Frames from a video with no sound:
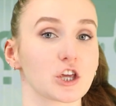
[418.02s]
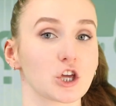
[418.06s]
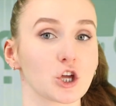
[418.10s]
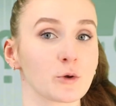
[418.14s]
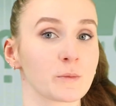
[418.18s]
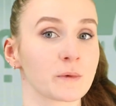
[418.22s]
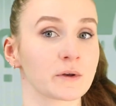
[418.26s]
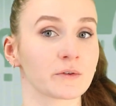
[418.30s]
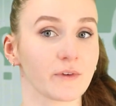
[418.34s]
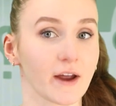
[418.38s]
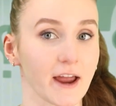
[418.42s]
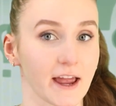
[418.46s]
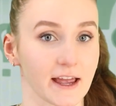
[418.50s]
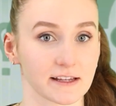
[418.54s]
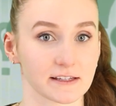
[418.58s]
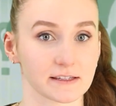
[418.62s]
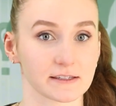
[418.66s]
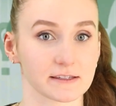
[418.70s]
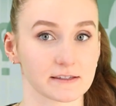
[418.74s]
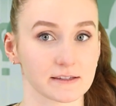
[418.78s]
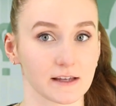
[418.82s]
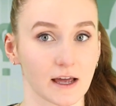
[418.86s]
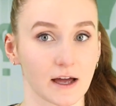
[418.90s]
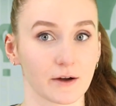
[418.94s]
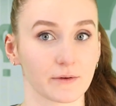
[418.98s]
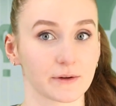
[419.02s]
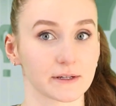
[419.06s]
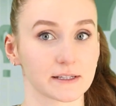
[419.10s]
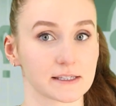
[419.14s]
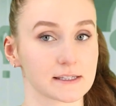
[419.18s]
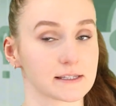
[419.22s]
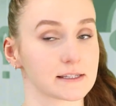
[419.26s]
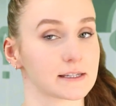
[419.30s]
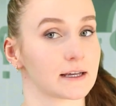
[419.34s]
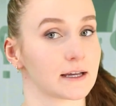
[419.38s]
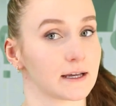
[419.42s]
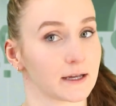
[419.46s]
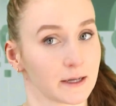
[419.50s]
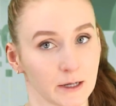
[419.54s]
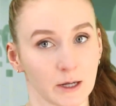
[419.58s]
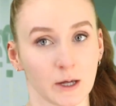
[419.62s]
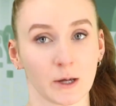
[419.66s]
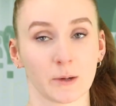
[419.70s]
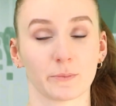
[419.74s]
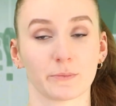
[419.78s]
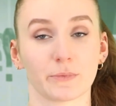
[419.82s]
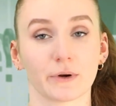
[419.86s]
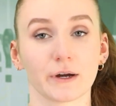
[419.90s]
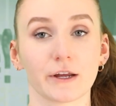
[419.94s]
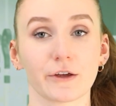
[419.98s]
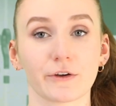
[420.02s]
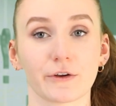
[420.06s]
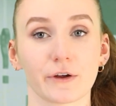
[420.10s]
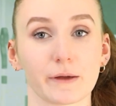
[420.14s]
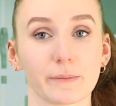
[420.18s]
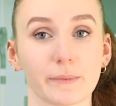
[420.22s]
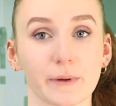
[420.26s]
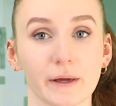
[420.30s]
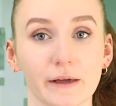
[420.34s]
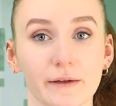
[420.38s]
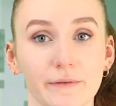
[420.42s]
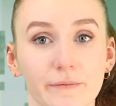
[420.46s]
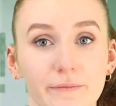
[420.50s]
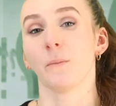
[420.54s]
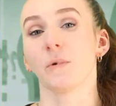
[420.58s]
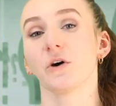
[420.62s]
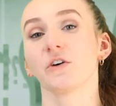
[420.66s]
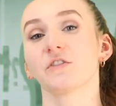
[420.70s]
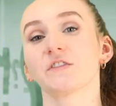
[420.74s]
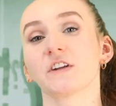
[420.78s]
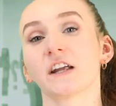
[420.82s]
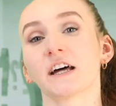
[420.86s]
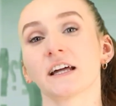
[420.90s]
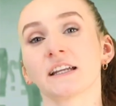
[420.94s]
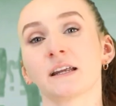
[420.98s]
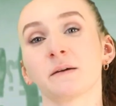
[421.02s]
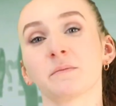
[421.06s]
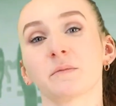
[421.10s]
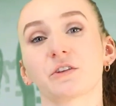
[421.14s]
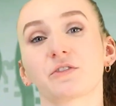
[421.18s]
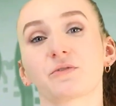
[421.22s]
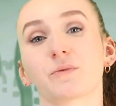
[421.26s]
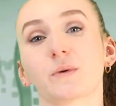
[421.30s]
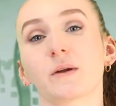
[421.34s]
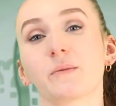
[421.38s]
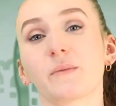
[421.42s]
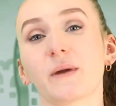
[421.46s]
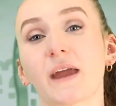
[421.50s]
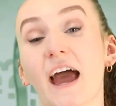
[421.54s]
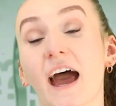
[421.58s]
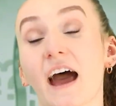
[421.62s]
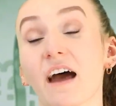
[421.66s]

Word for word: the human race, so it's Pretty creepy. Moving on, number three, we